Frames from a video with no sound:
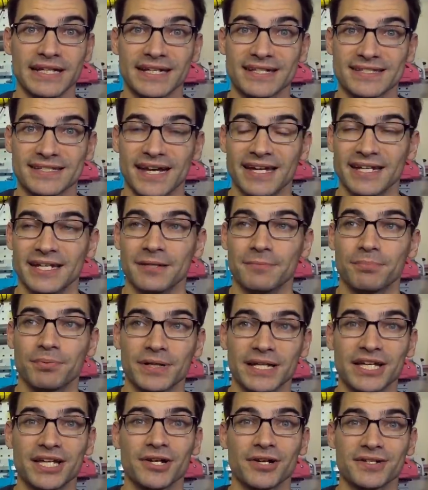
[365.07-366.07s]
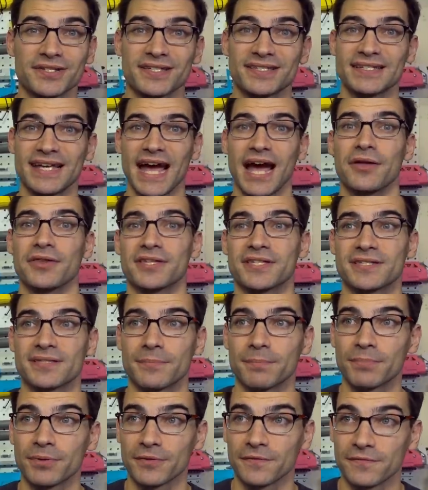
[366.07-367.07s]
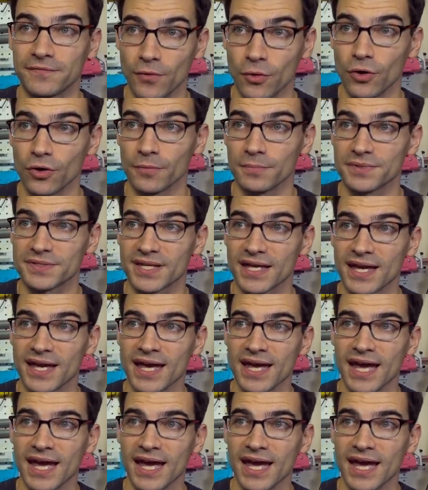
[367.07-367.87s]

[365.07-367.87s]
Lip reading: excited and pretty curious to see how this performs.